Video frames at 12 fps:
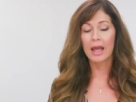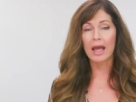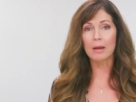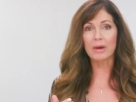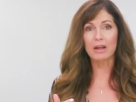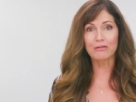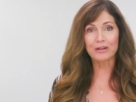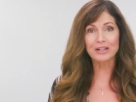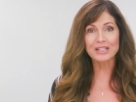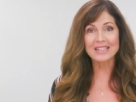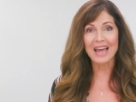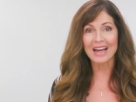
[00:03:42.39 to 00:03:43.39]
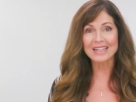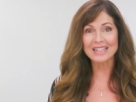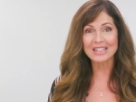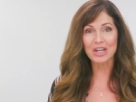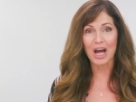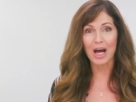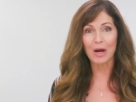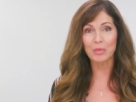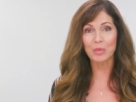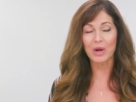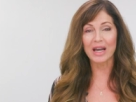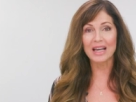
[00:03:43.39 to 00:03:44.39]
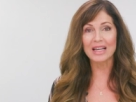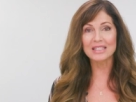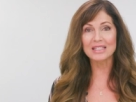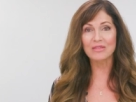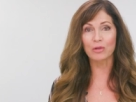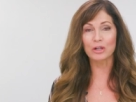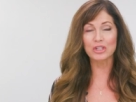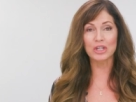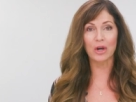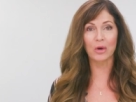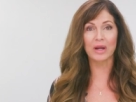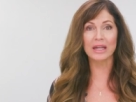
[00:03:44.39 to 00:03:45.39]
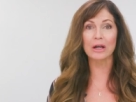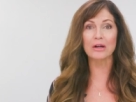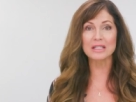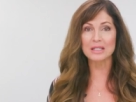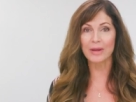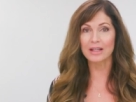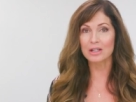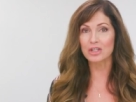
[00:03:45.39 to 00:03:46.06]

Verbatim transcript: And my first acting job was for a show, an Aaron Spelling